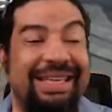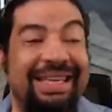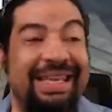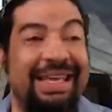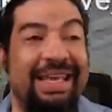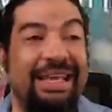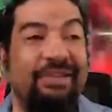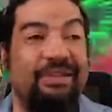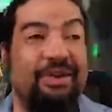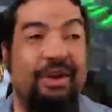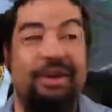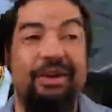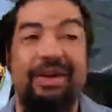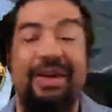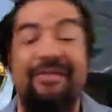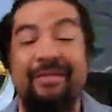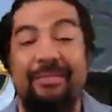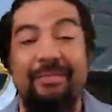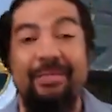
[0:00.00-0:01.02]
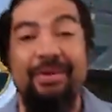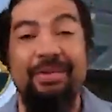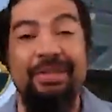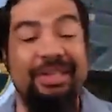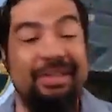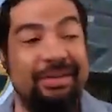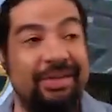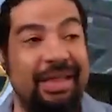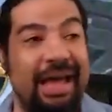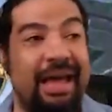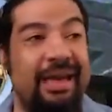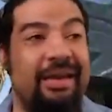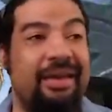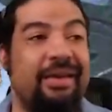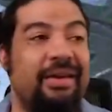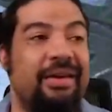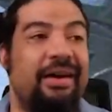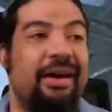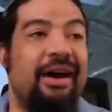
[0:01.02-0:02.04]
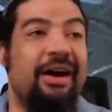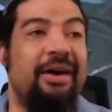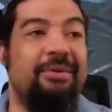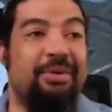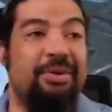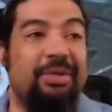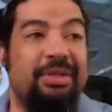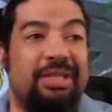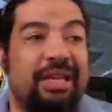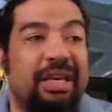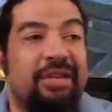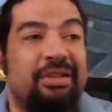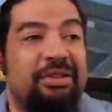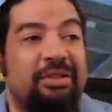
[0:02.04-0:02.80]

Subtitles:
he hits hard. I haven't built to do that. So he's going to